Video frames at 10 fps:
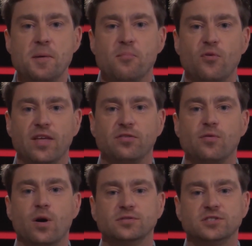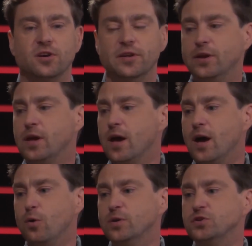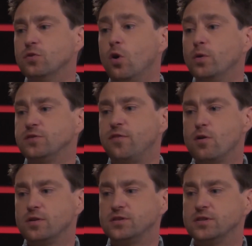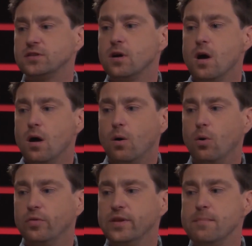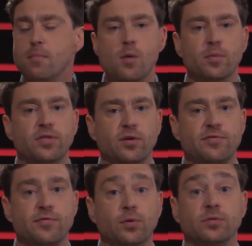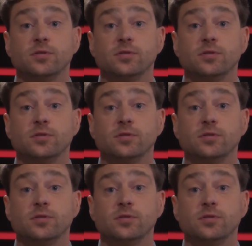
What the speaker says: brand growth study with you all, which focuses on the moment of truth.